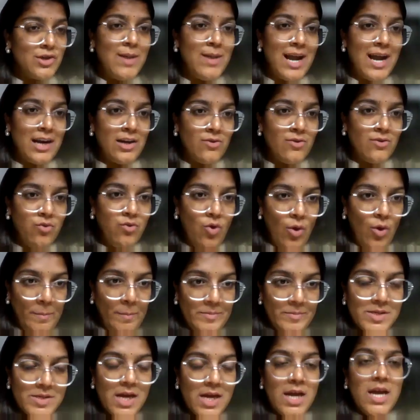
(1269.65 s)

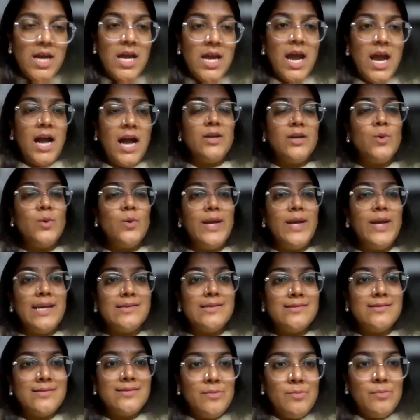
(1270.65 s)
platforms and to gain
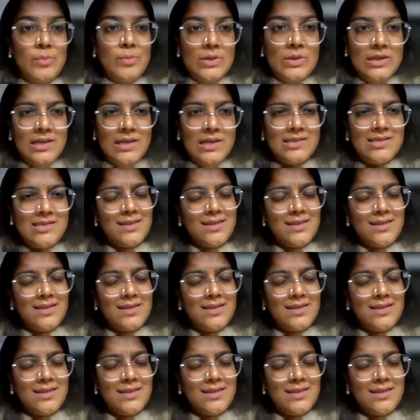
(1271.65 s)
sympathies.